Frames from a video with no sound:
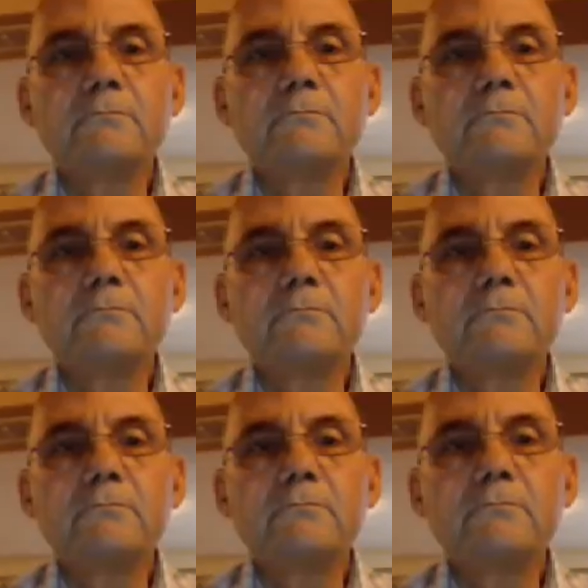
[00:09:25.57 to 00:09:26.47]

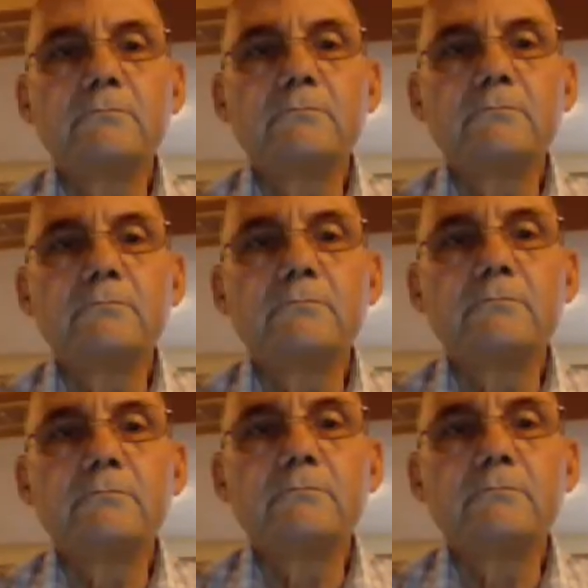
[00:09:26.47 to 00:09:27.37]

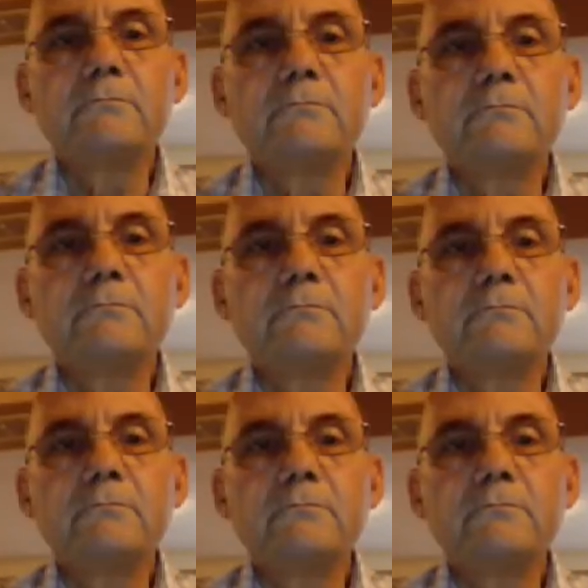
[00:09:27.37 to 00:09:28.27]

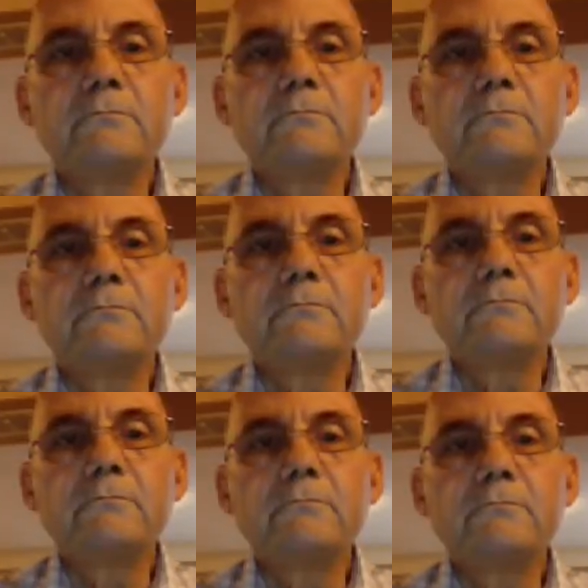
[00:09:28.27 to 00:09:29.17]

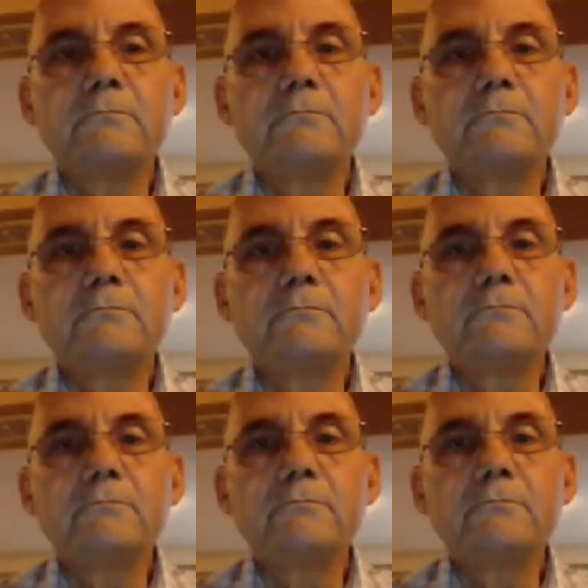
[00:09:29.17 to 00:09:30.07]

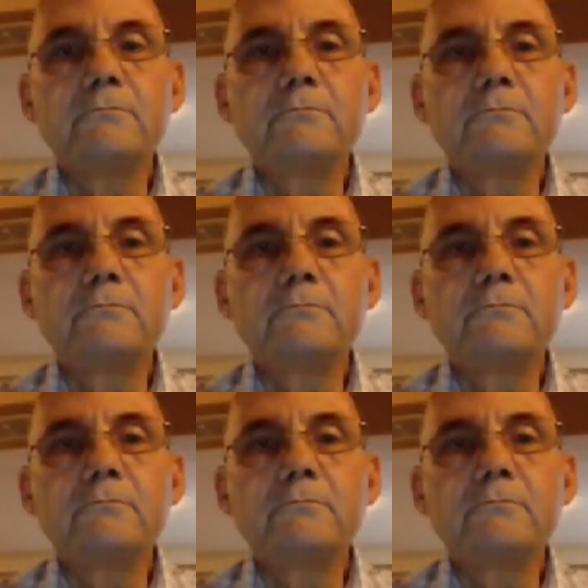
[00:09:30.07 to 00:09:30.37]
[no speech]